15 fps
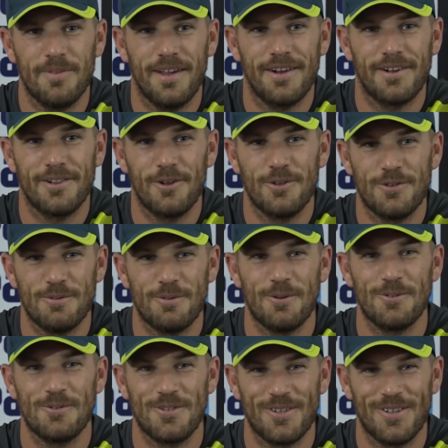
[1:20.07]
how close he
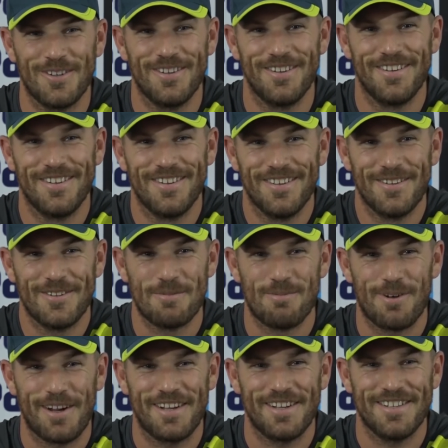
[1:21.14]
was to
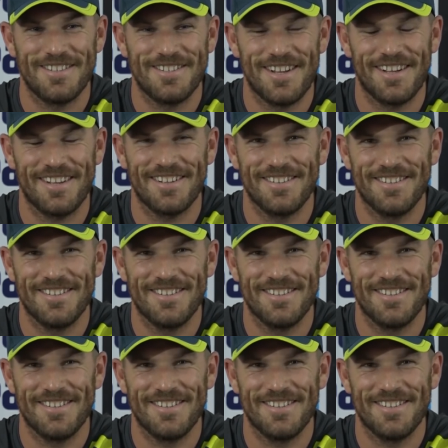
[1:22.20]
breaking his neck,